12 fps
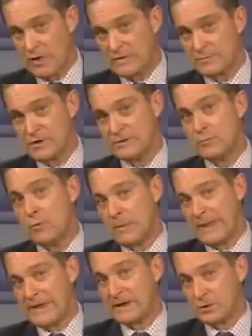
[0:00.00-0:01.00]
other people,
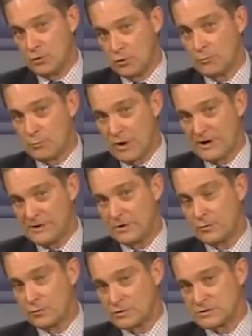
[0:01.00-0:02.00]
they mm. get good
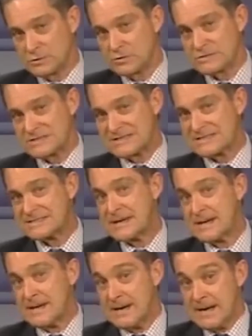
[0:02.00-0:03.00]
practical resources.
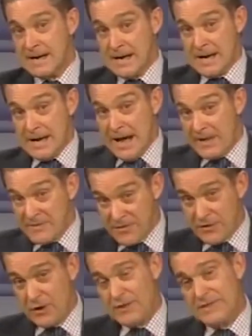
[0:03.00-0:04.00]
And the
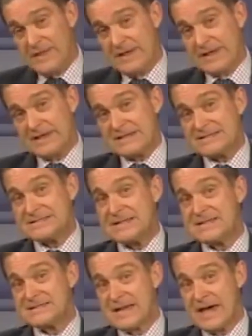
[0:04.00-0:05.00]
third thing is,
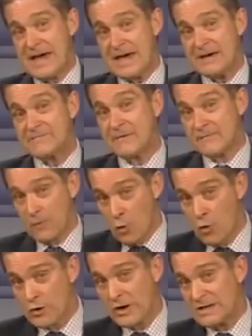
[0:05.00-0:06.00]
is to have, for
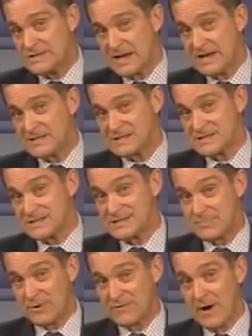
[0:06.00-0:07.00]
organisations,
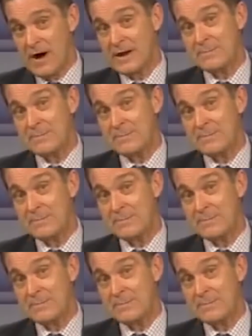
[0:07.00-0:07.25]
to provide a